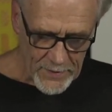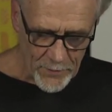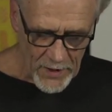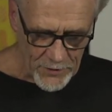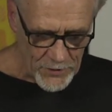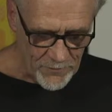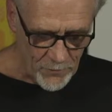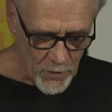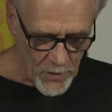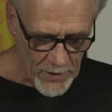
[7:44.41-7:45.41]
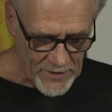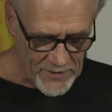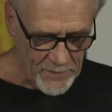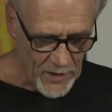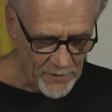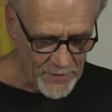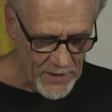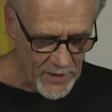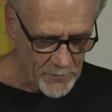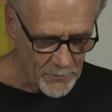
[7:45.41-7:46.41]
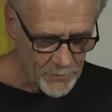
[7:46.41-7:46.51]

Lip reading: Apologies for all that has to be left out.